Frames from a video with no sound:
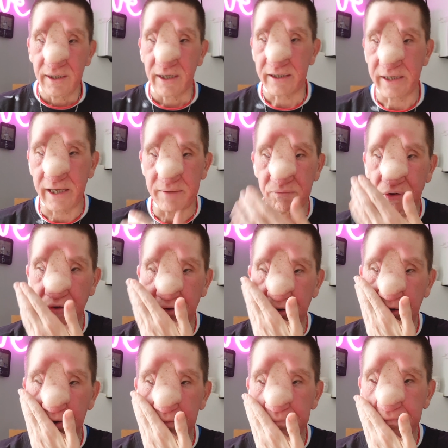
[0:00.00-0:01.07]
I came
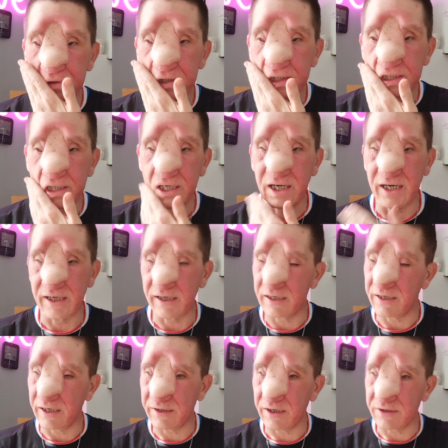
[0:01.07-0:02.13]
home
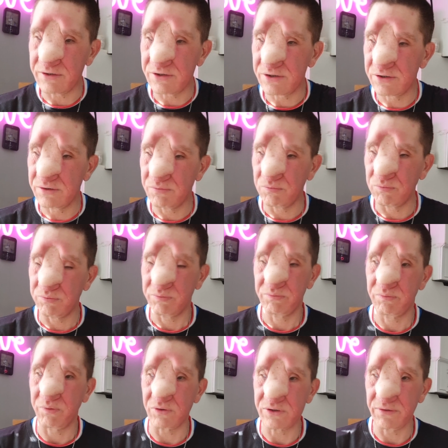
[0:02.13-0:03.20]
and I just
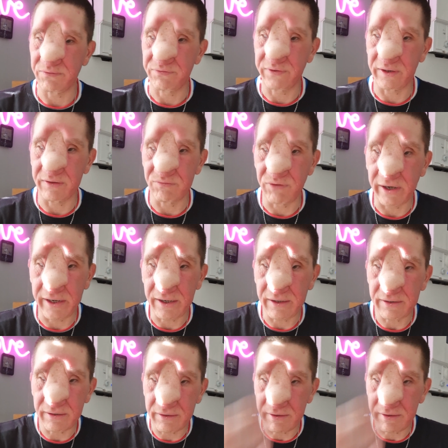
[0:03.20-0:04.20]
wasn't feeling right.